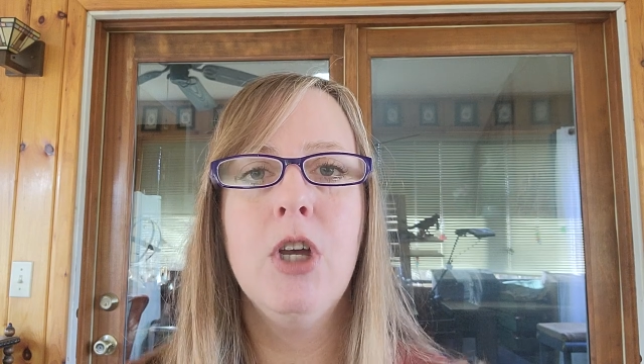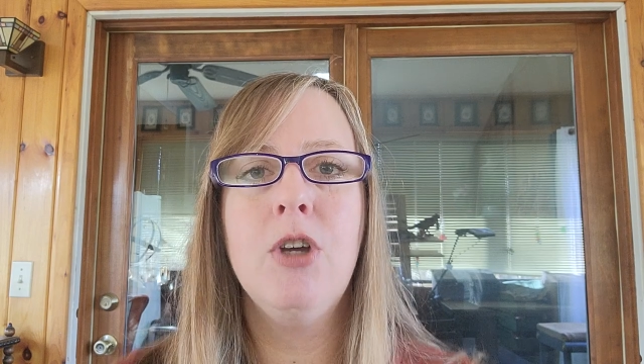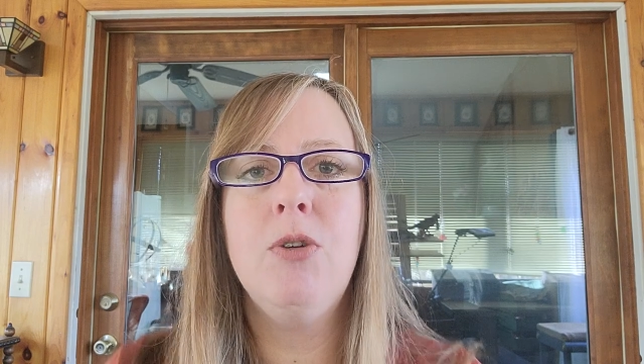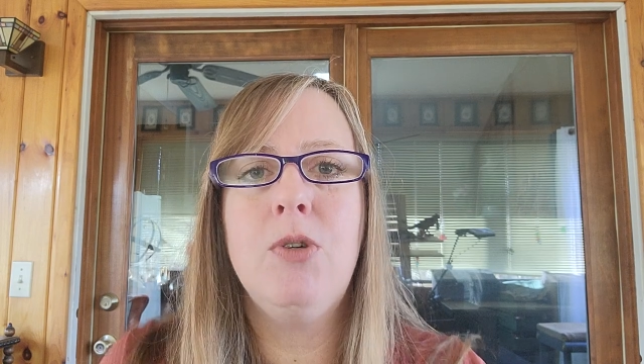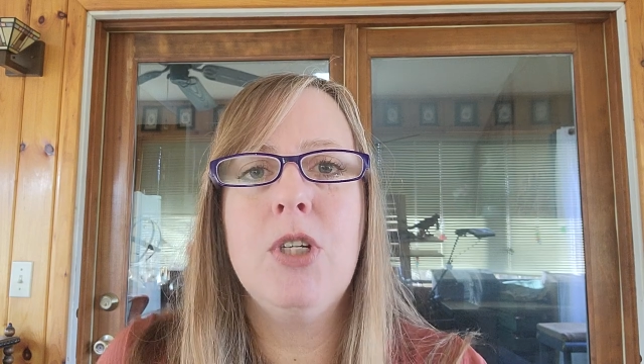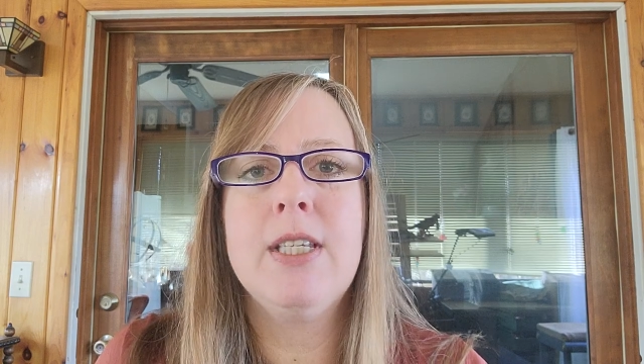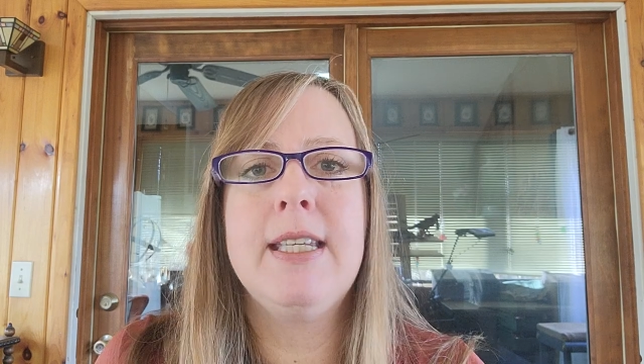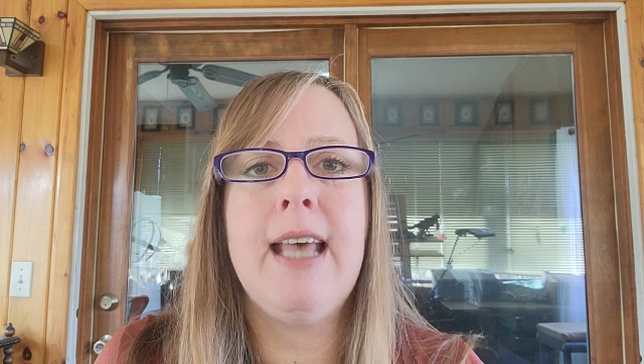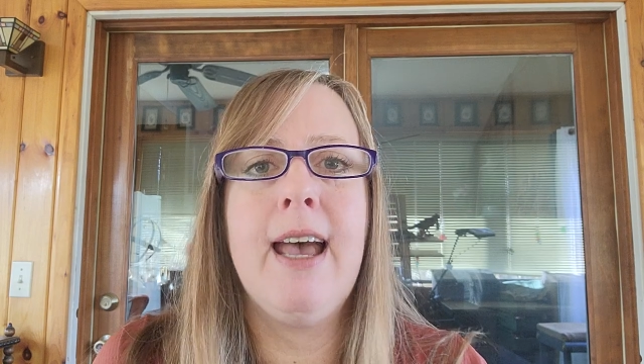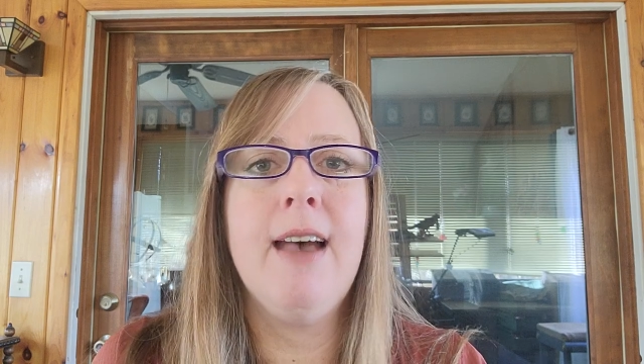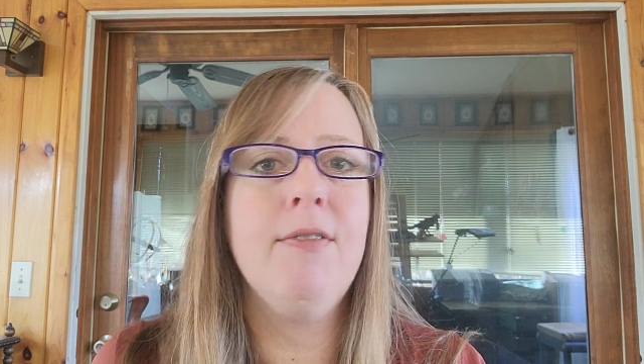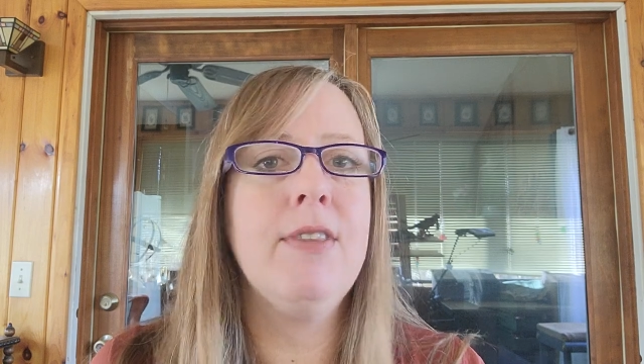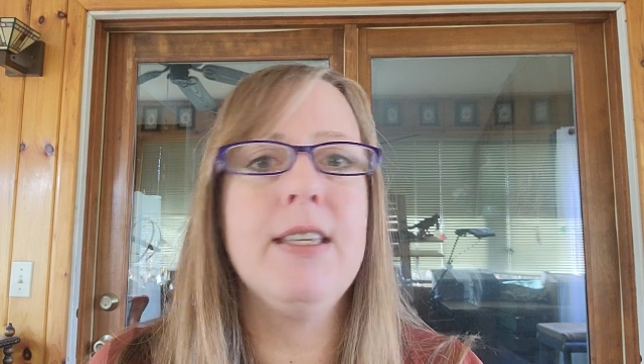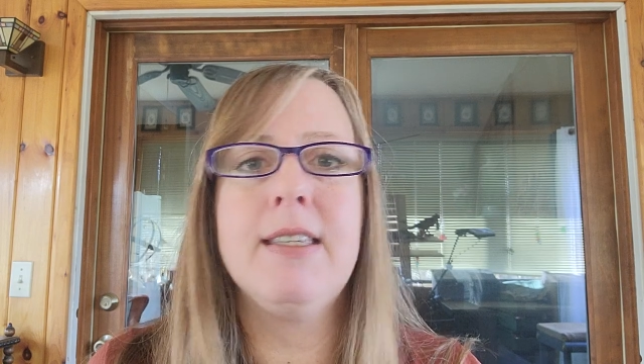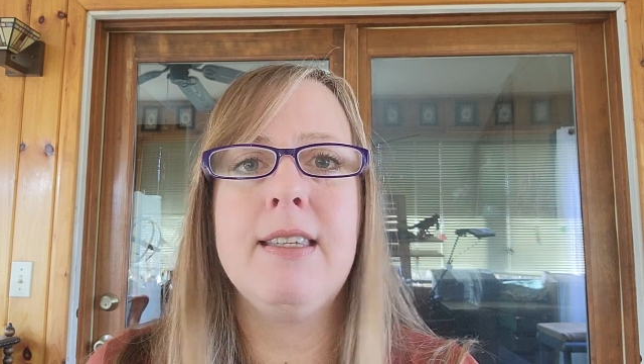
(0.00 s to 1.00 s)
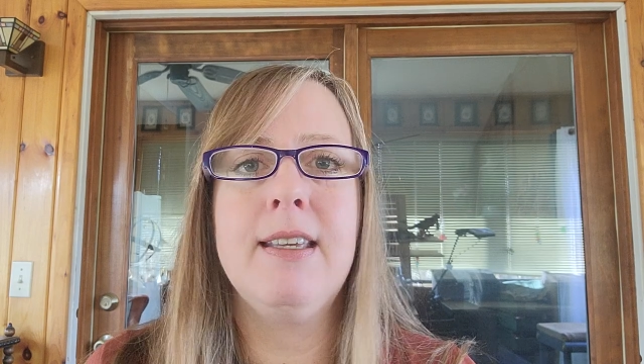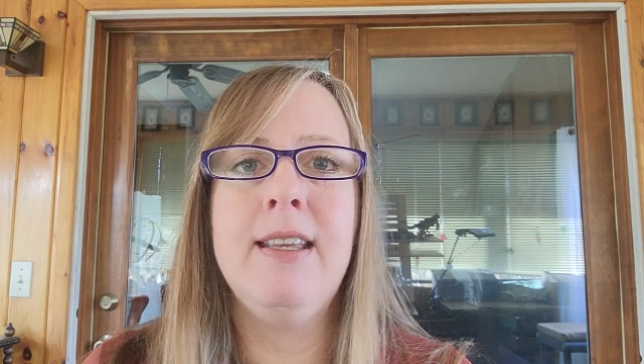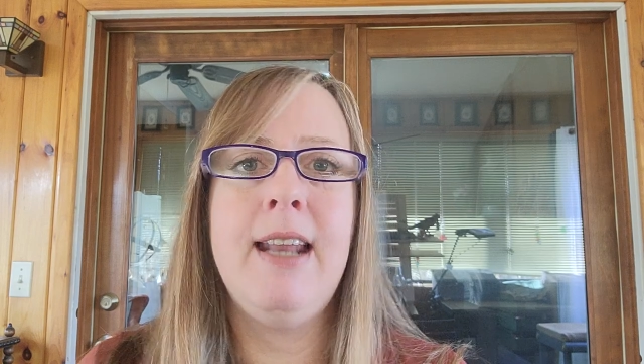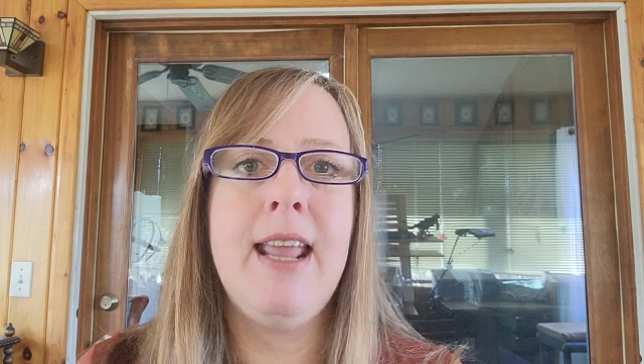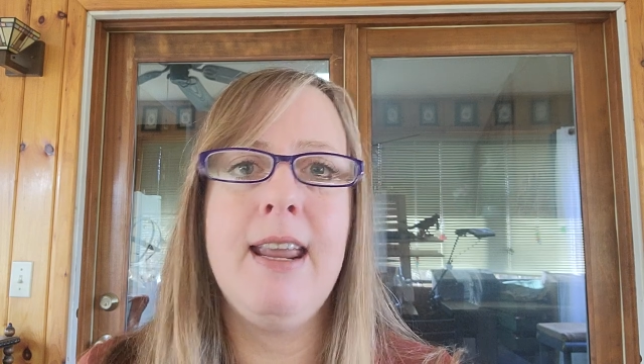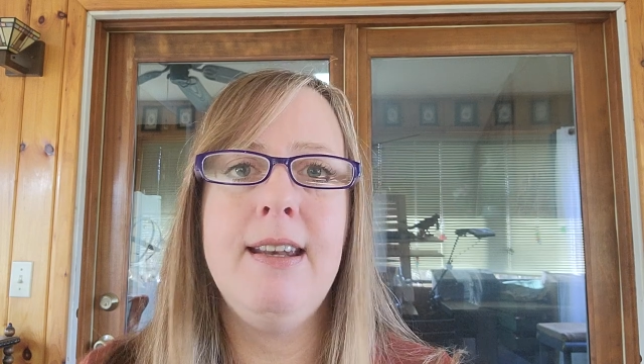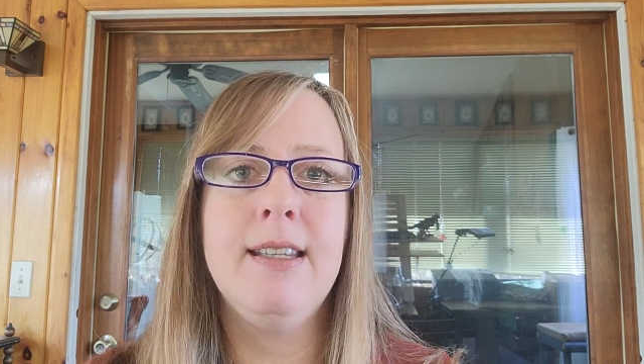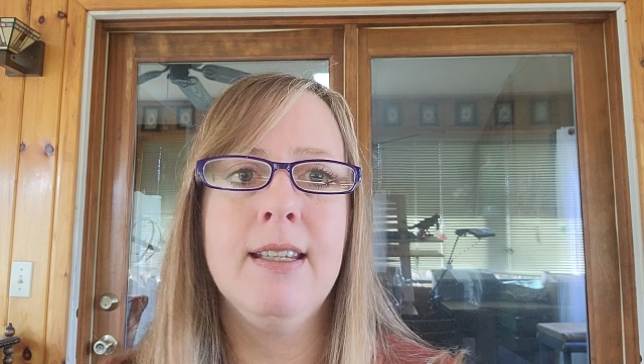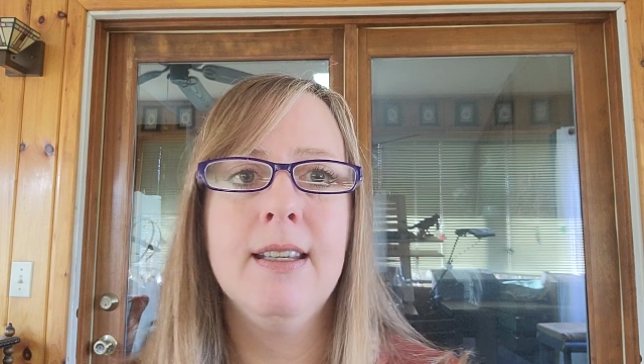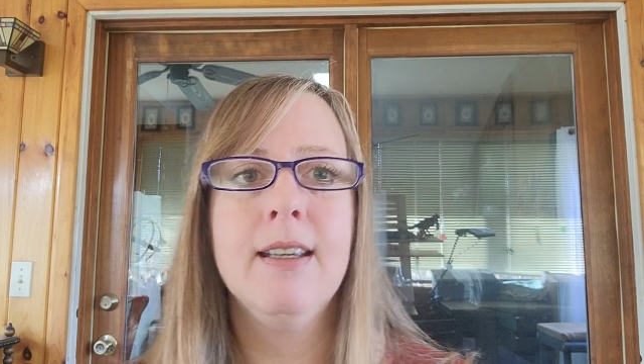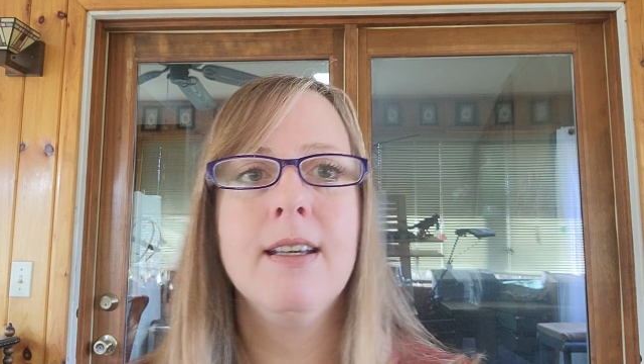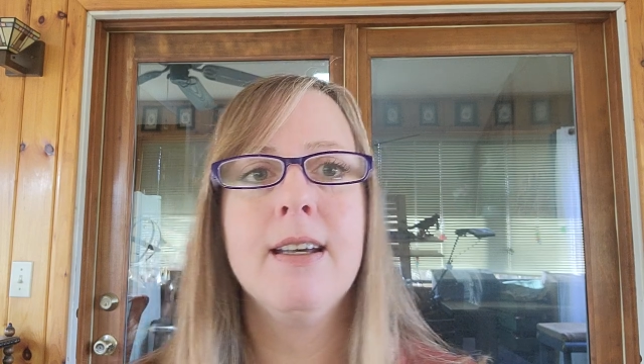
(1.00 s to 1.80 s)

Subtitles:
who just have this innate